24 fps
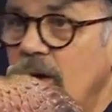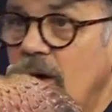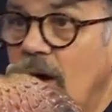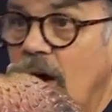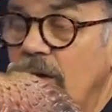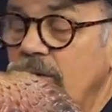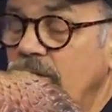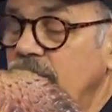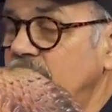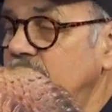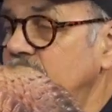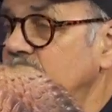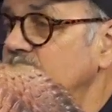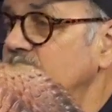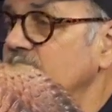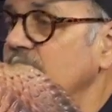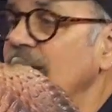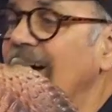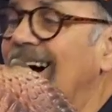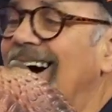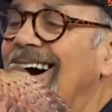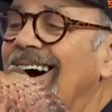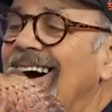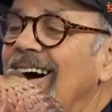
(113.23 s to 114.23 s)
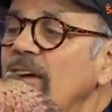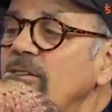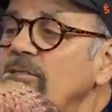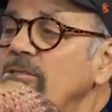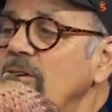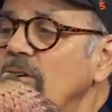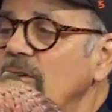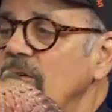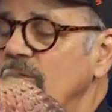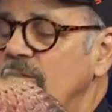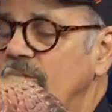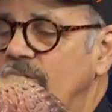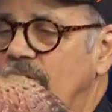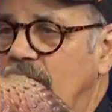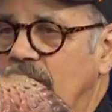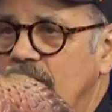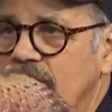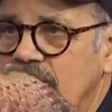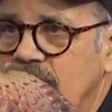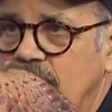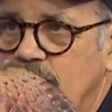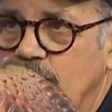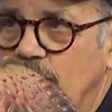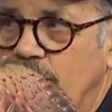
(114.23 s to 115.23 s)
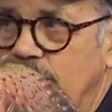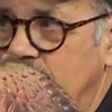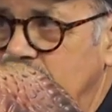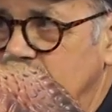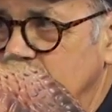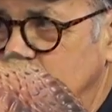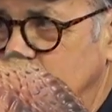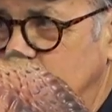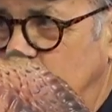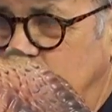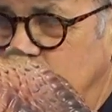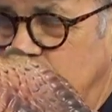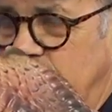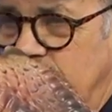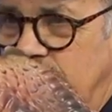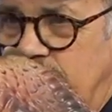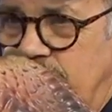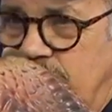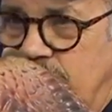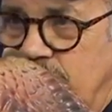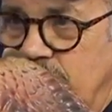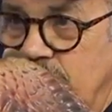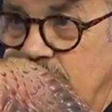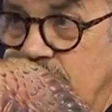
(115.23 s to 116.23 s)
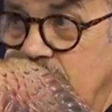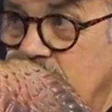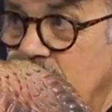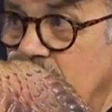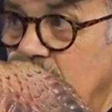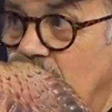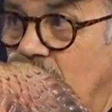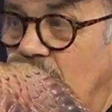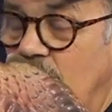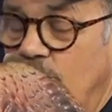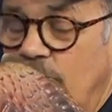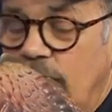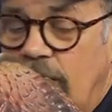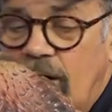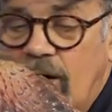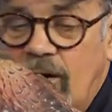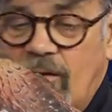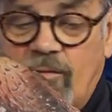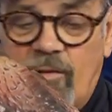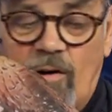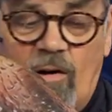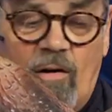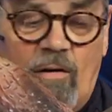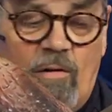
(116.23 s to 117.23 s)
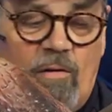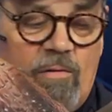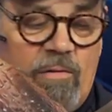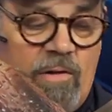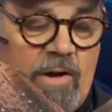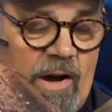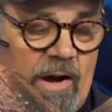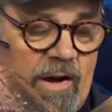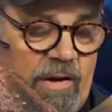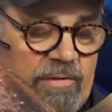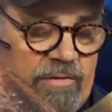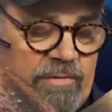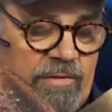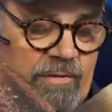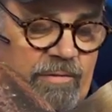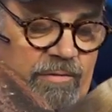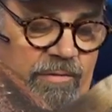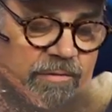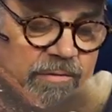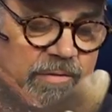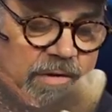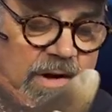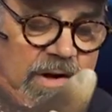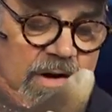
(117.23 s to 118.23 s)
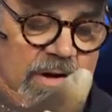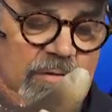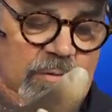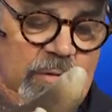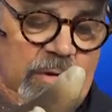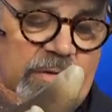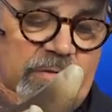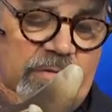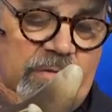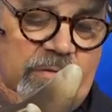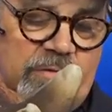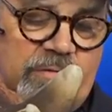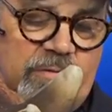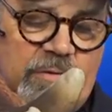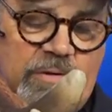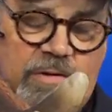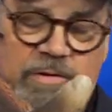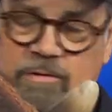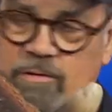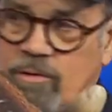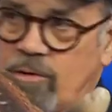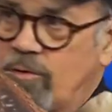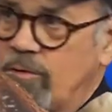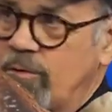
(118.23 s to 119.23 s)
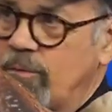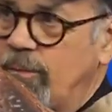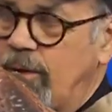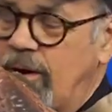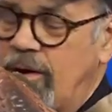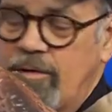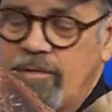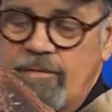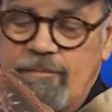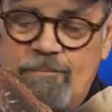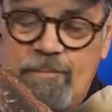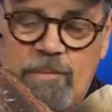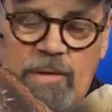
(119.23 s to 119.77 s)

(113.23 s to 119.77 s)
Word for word: And this is an ideal event to bring your children to. We have all kinds of uh, creatures you can learn about.